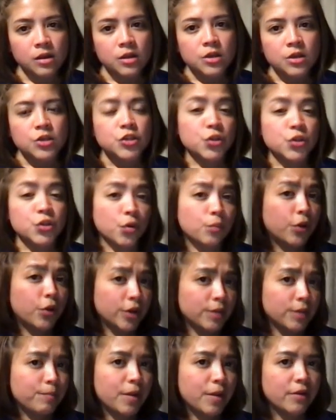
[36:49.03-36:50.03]
So,
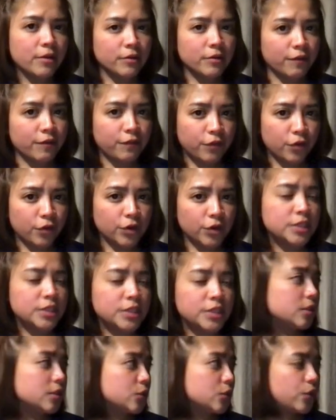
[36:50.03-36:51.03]
body paragraph 4
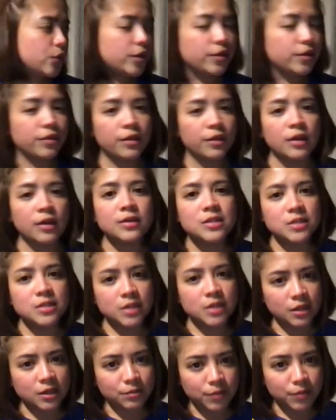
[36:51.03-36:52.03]
deals with
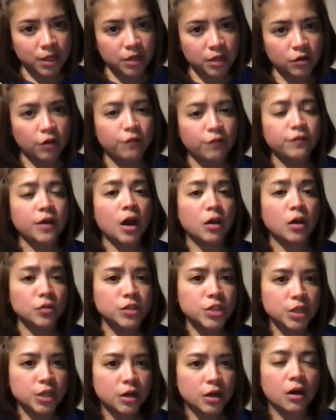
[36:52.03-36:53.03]
statement of
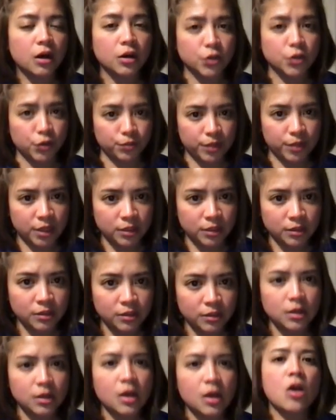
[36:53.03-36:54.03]
counter argument
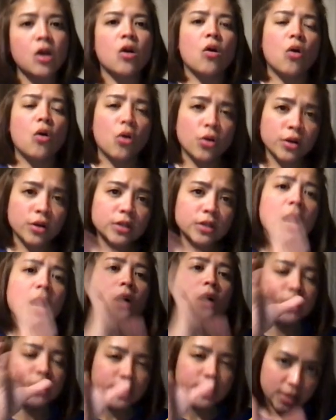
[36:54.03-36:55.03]
or
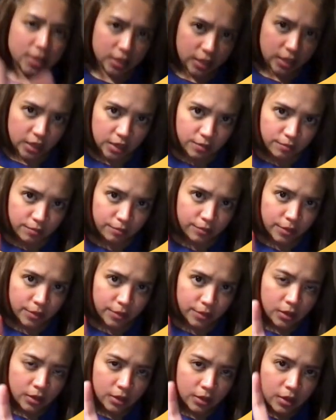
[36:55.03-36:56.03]
counterclaim
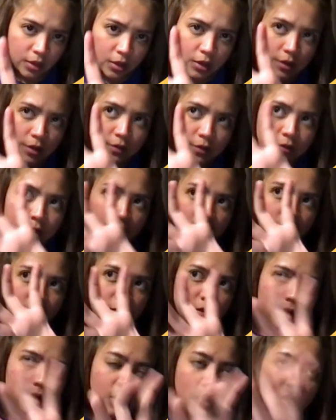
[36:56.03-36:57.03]
that
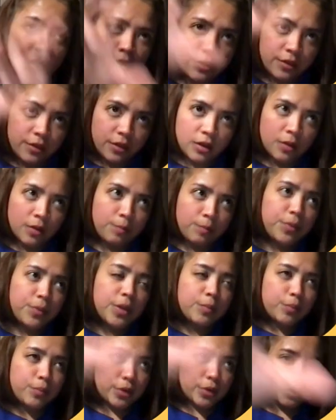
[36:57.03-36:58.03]
other
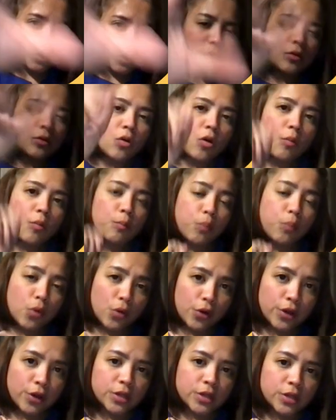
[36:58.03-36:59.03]
people or
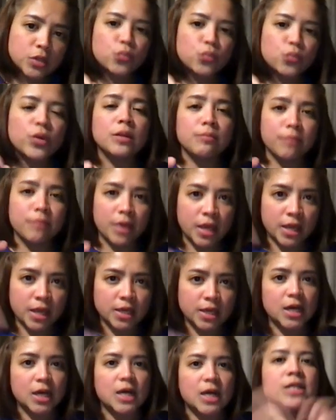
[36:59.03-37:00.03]
points will
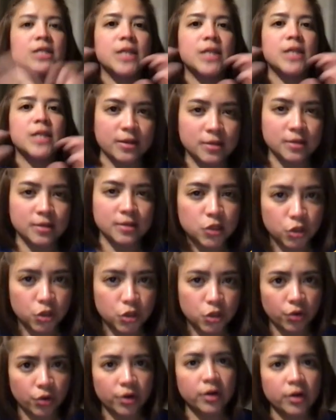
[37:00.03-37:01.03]
make against
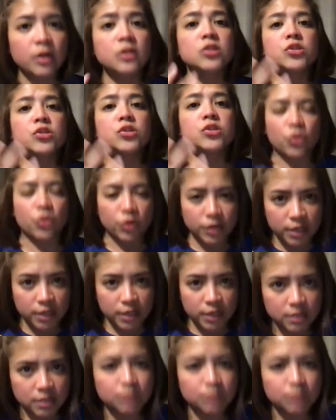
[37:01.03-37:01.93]
your strongest